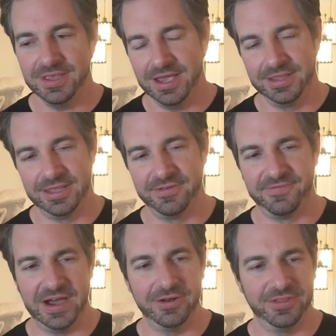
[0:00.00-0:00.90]
And then the
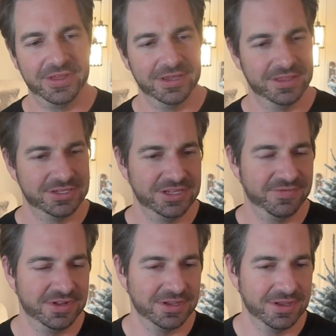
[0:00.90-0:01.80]
final thing this
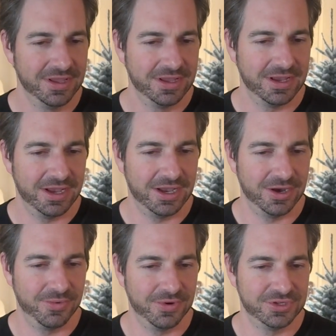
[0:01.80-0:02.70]
evening
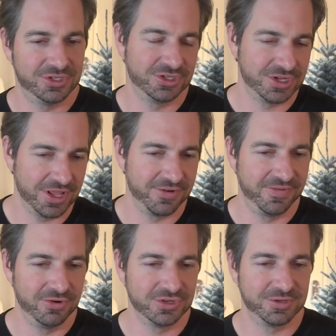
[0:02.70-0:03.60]
was just another
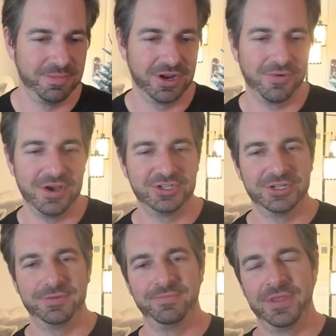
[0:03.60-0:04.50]
viewer submitted
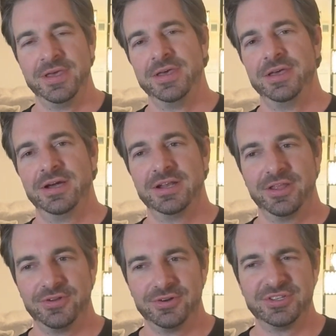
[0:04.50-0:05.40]
question,
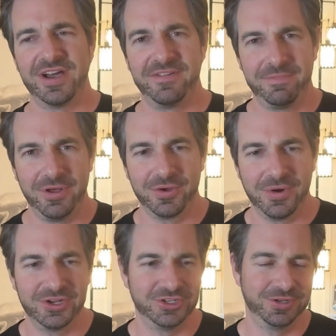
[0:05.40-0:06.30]
another softball
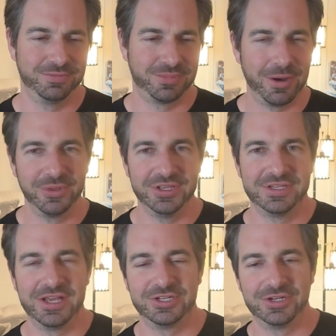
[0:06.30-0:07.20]
question, probably
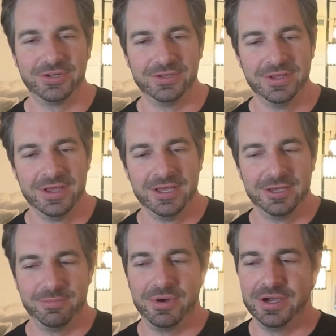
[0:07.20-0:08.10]
intentional,
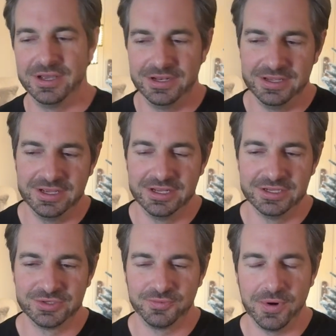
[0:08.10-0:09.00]
but it
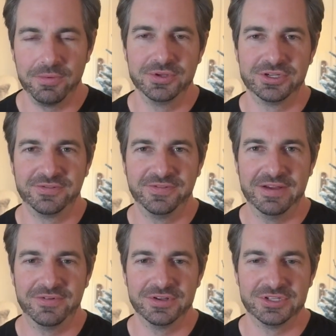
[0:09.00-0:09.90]
is, what was your
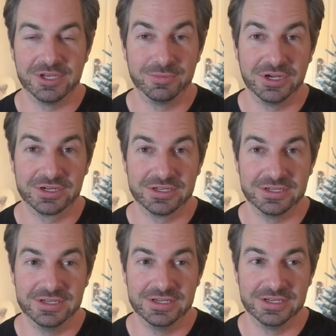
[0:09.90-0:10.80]
favorite subject
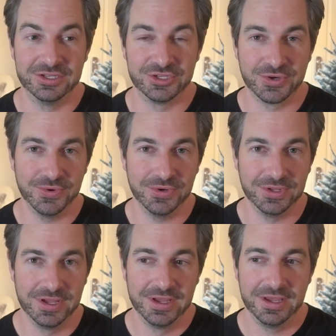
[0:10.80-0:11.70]
in
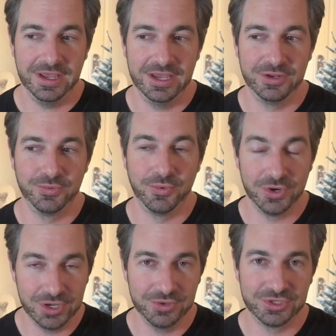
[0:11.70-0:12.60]
school and
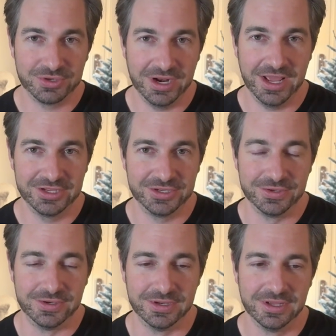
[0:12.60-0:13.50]
were you a straight A student?